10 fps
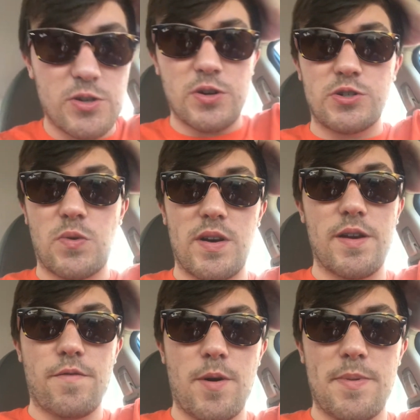store is 20
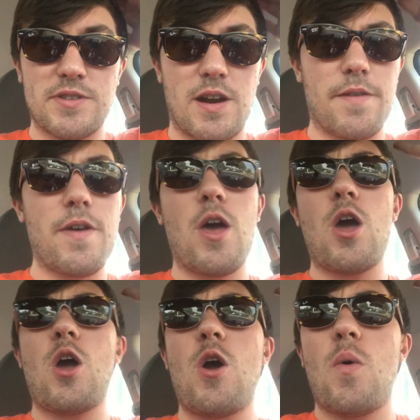to 40% off,
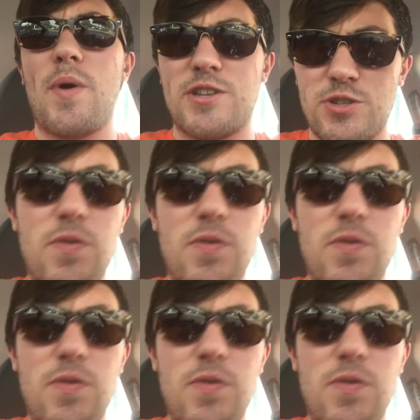which is